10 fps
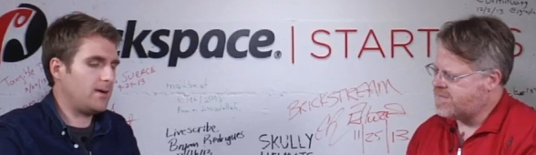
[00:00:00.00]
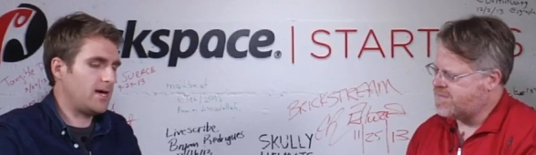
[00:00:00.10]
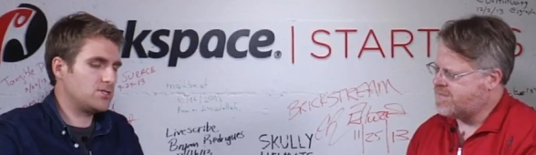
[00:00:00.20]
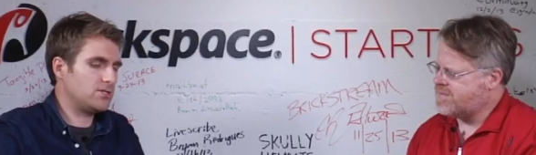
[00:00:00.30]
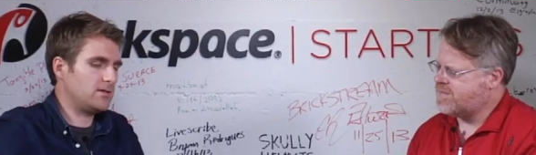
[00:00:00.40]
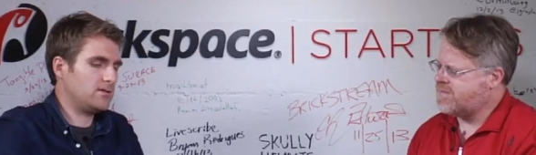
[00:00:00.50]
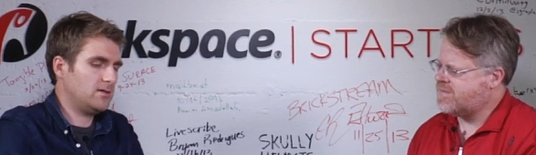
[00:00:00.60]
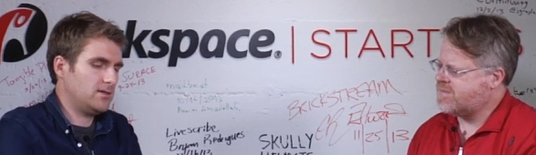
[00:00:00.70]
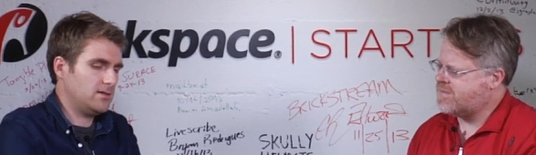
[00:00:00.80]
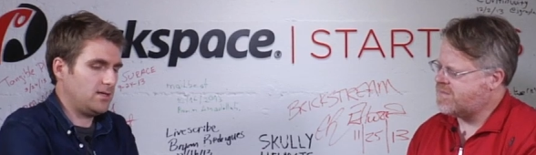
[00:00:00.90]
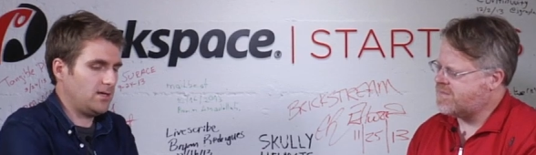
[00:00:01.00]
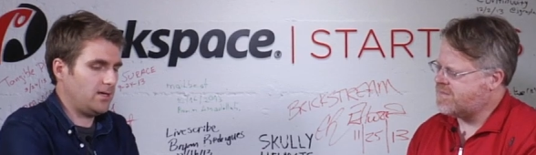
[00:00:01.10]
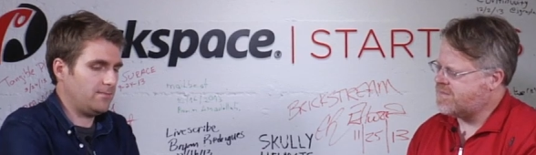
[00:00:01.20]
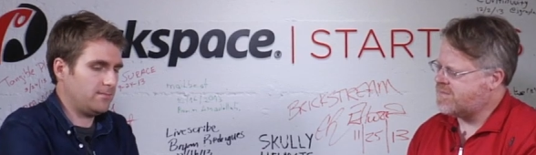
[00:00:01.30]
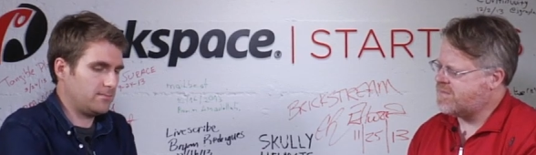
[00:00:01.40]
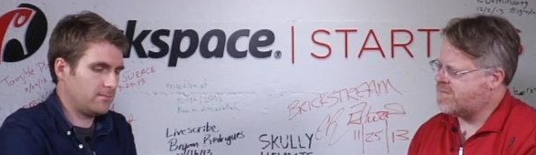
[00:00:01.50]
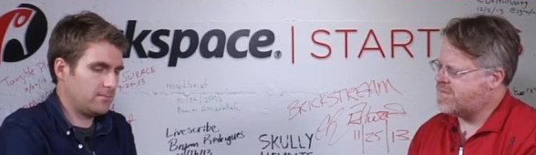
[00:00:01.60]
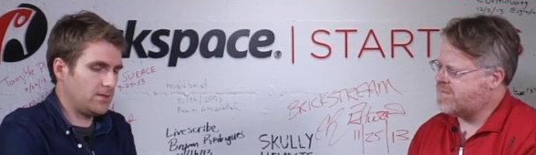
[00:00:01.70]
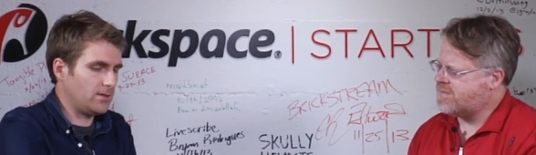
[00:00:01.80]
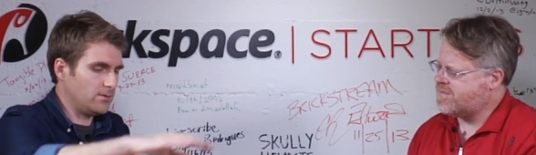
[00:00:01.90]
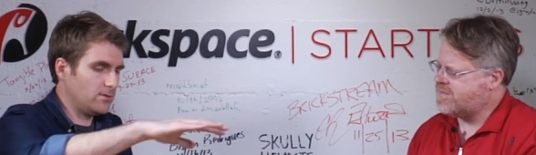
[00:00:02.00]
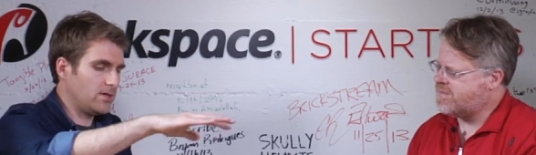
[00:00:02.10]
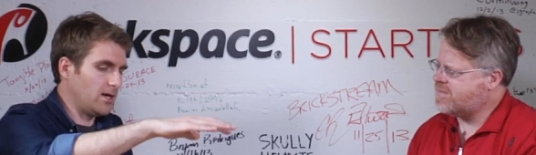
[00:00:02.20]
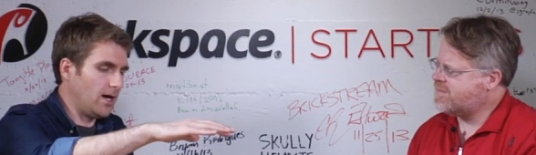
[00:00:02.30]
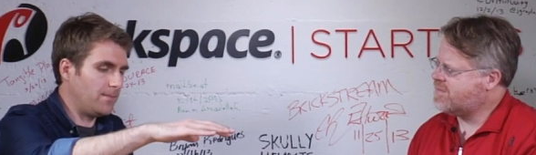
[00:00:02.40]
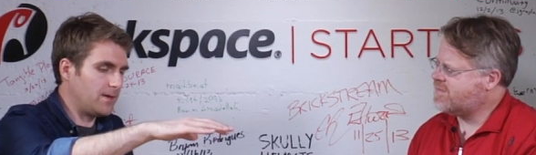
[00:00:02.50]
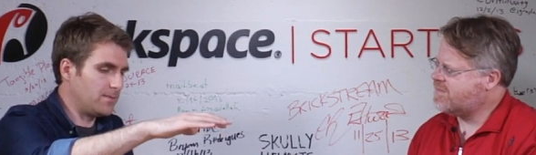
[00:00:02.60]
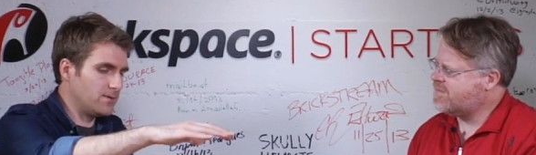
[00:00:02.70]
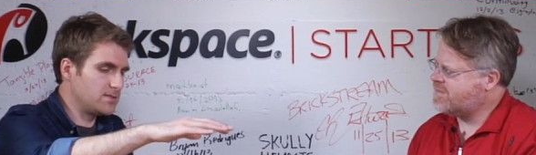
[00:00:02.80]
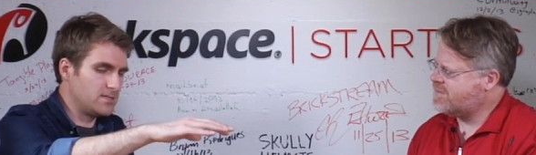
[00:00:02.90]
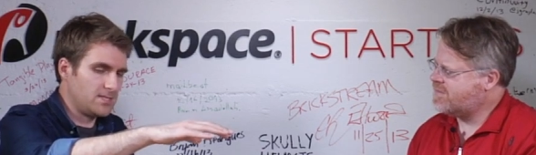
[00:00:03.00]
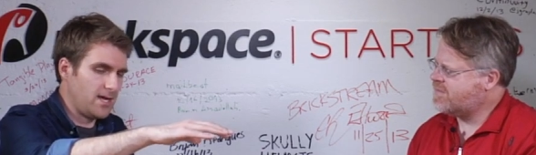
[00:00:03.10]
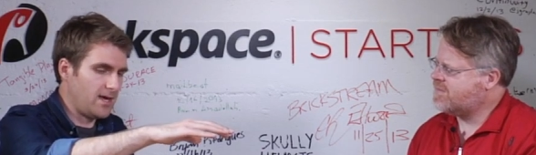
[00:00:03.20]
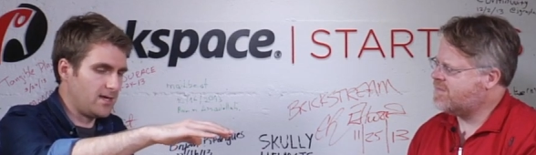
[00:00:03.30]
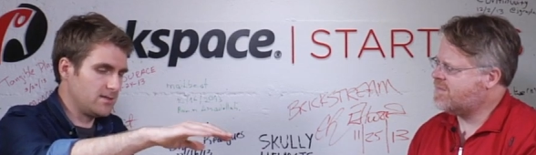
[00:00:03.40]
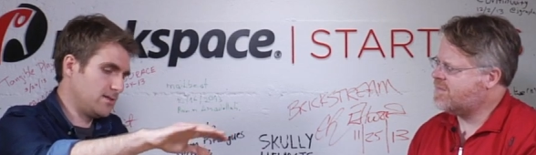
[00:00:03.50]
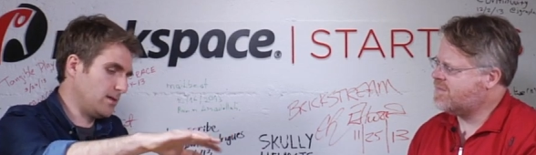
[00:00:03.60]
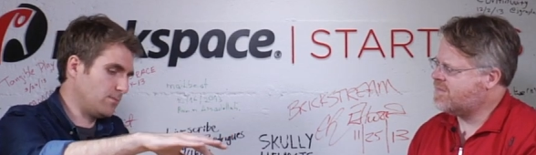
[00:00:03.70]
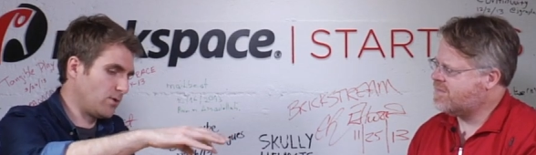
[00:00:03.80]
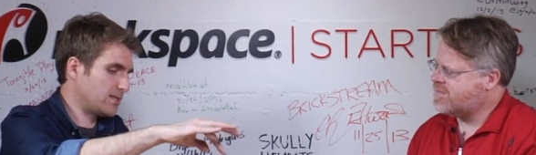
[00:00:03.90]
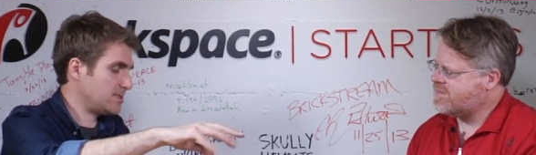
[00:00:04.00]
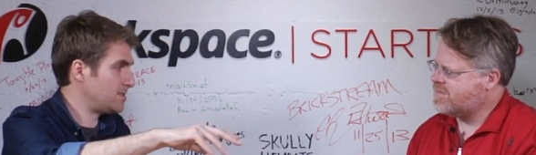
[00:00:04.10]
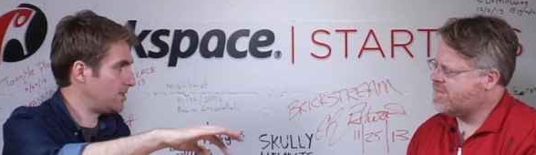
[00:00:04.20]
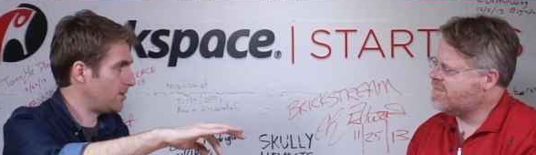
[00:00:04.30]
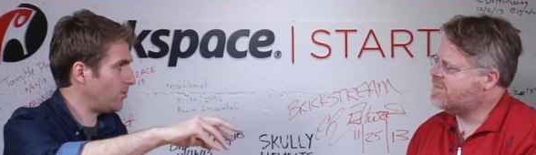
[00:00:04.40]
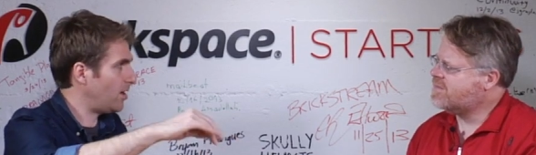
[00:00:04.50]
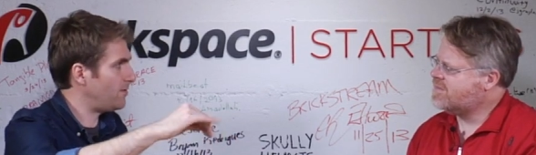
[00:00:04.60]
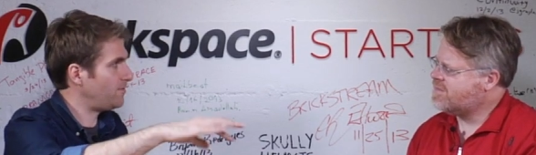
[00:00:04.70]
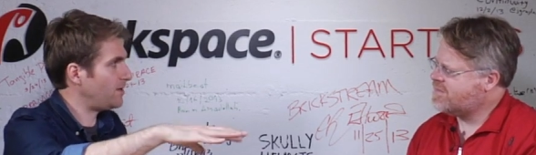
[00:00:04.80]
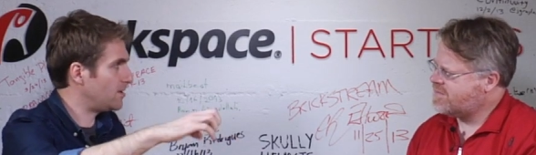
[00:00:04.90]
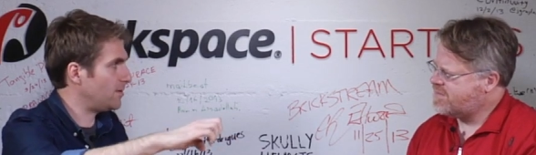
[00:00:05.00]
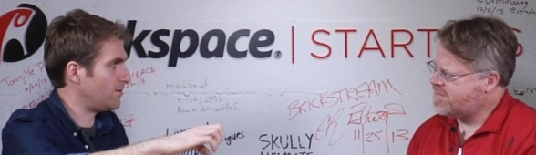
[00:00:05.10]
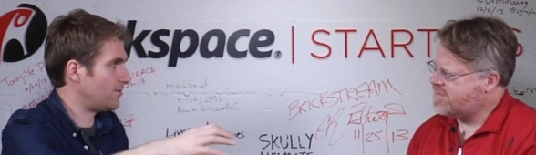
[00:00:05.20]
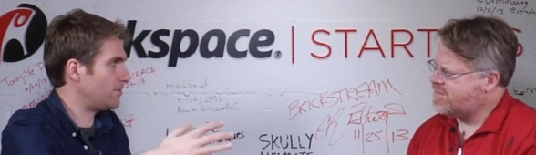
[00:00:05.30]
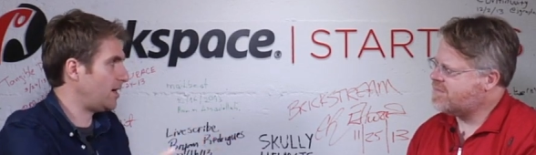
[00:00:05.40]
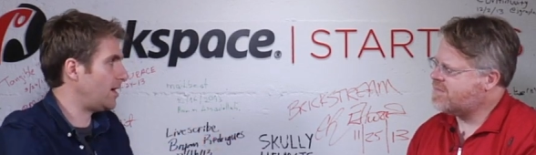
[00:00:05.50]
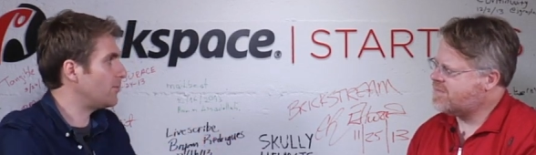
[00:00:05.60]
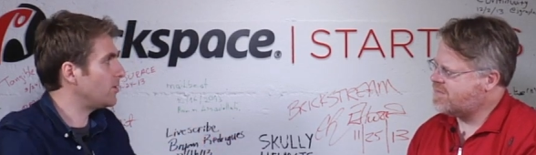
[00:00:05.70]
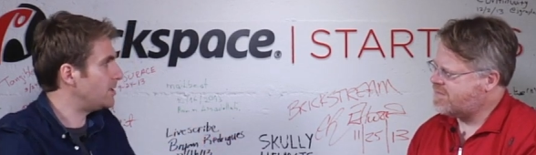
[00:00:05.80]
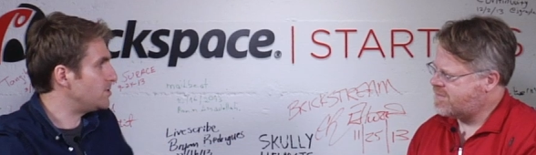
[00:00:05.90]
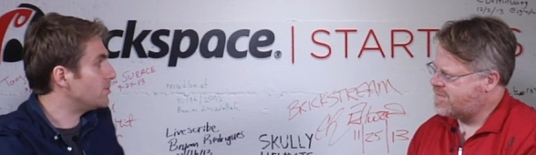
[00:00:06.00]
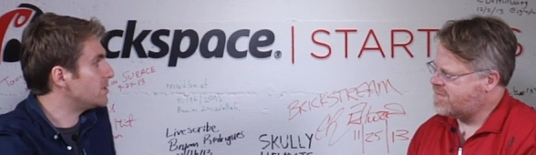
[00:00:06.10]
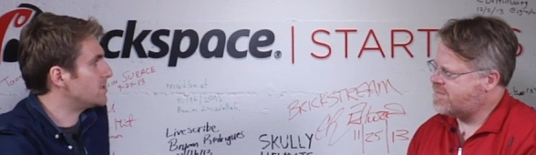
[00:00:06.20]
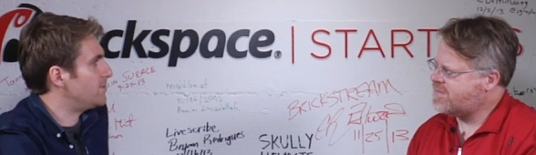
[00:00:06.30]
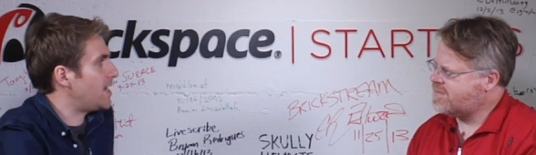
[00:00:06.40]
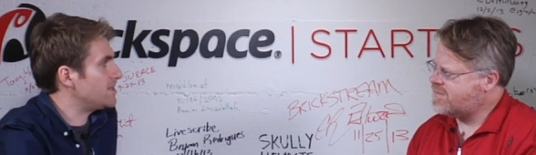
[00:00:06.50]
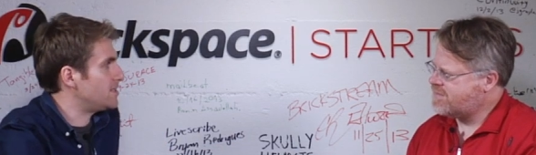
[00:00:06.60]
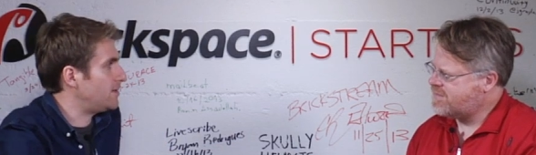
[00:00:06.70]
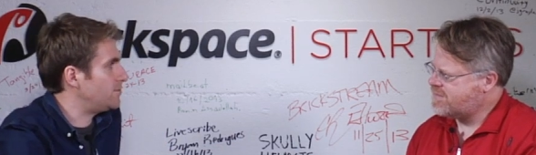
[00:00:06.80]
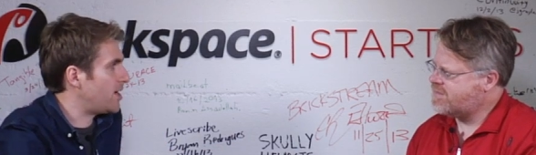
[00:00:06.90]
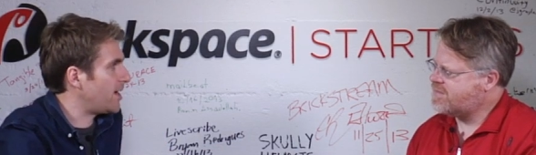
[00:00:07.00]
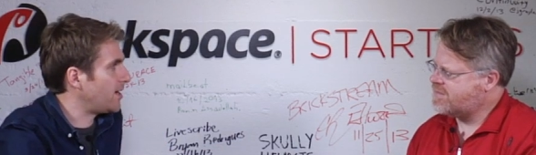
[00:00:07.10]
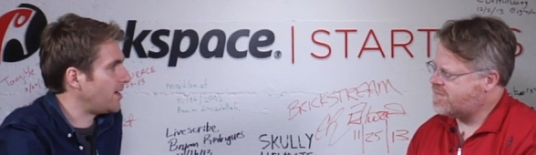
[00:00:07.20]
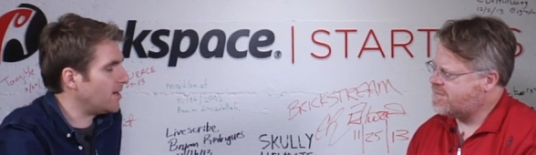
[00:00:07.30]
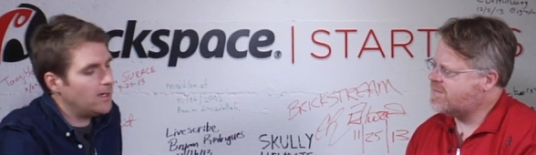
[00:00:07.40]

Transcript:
Speaker 1: imagine um, you know, looking up at a person's hand and processing the raw feed coming from the camera and doing some of that same tracking.